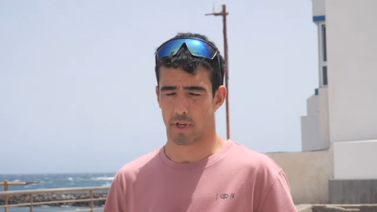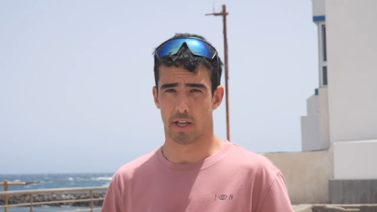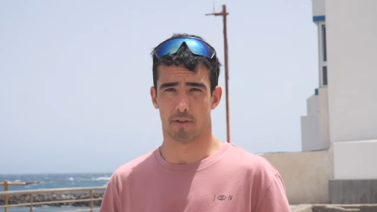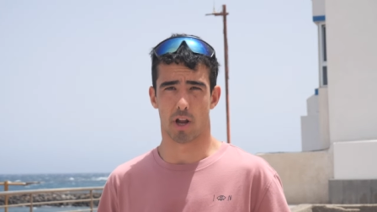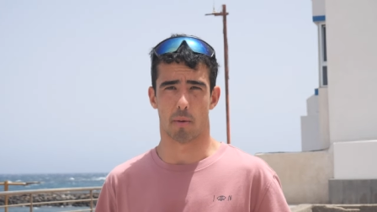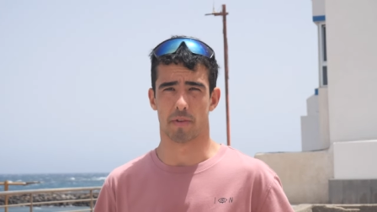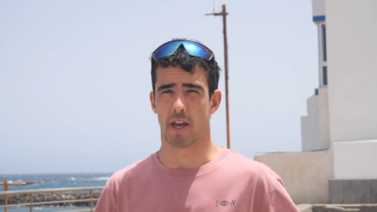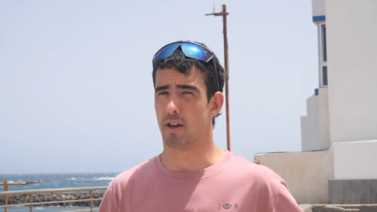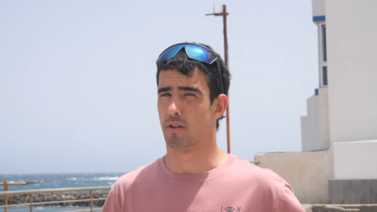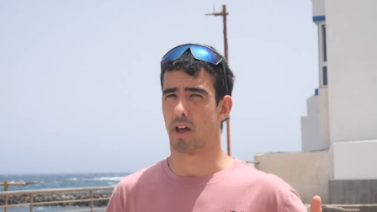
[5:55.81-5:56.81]
give an
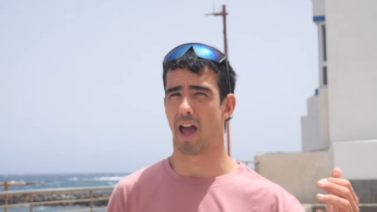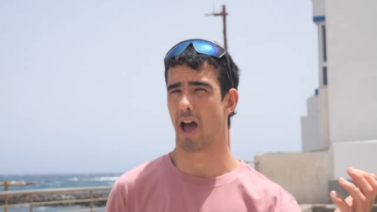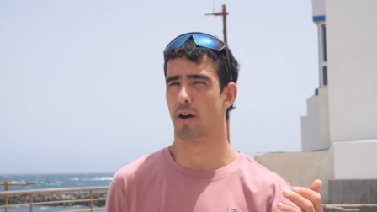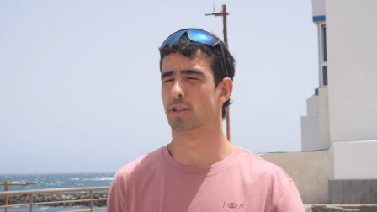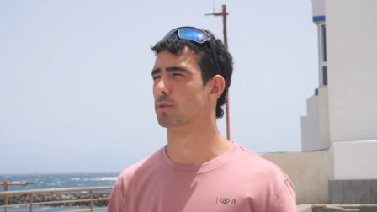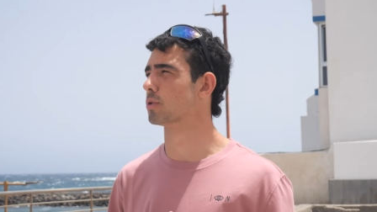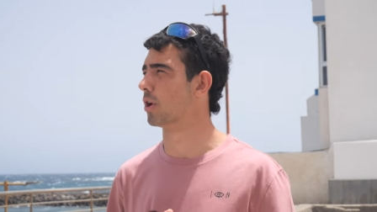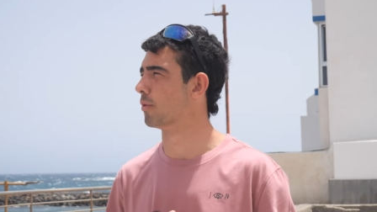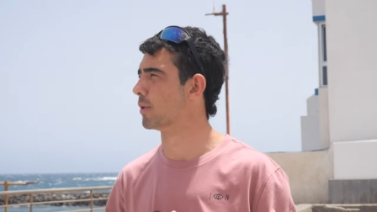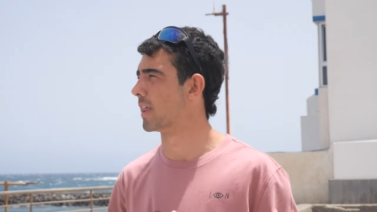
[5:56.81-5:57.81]
update on like how it's all
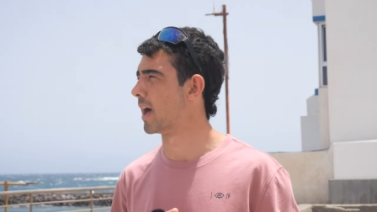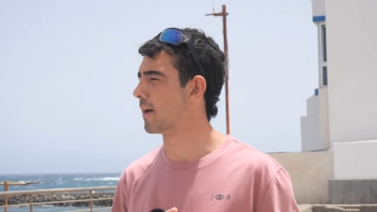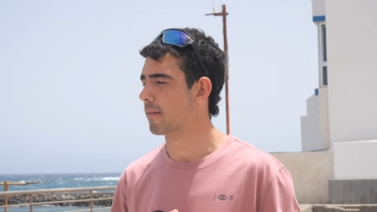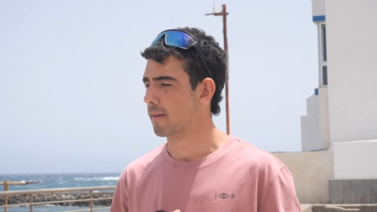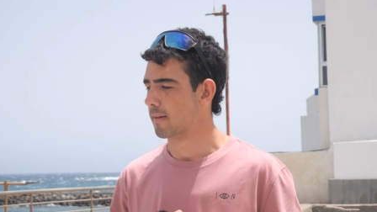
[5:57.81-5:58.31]
gone with that.